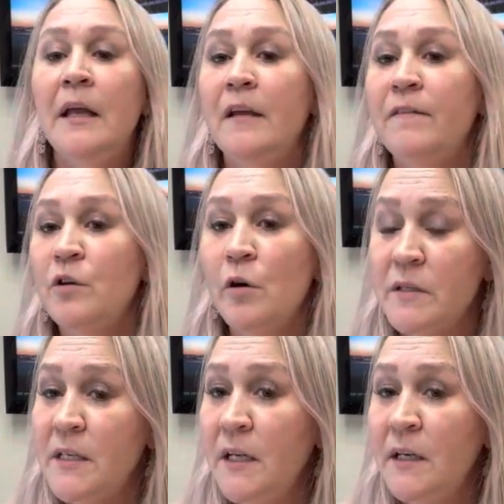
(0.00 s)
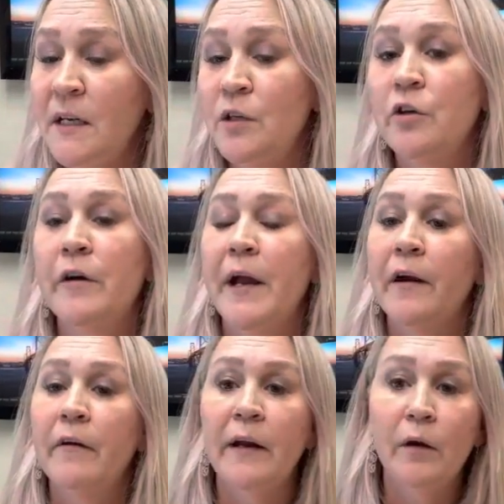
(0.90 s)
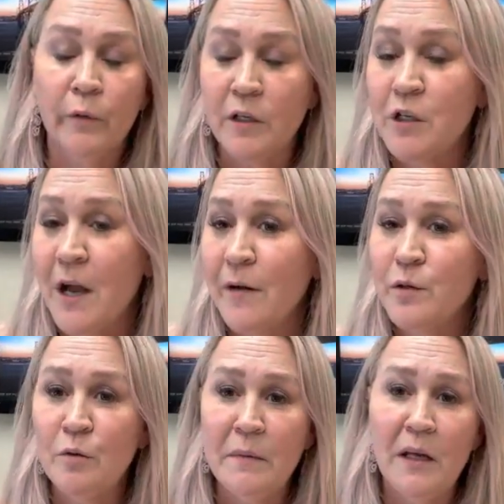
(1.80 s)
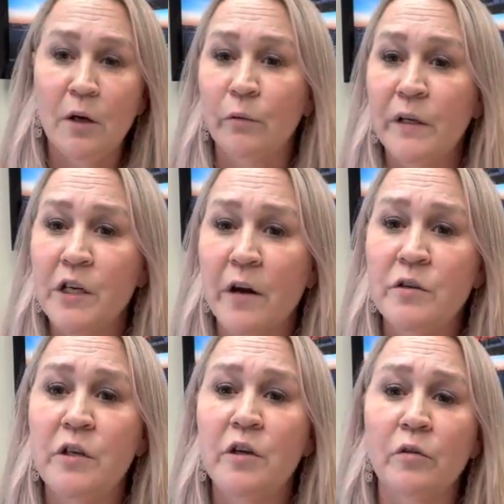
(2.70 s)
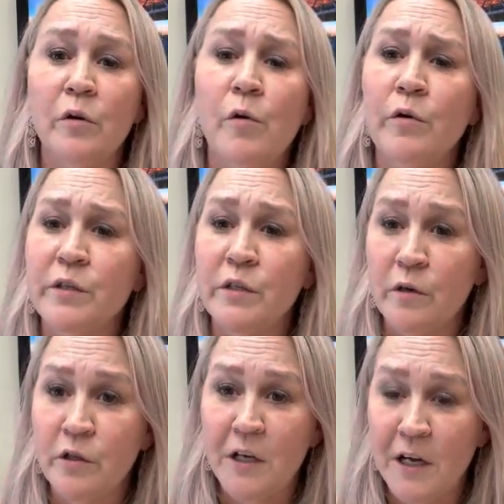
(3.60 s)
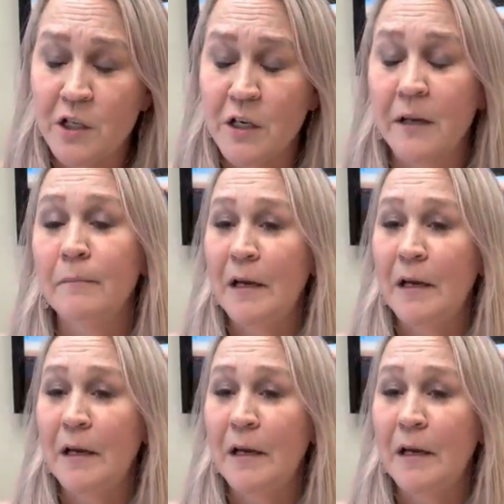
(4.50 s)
if you don't see any in your area, reach out to me or reach out to your local association.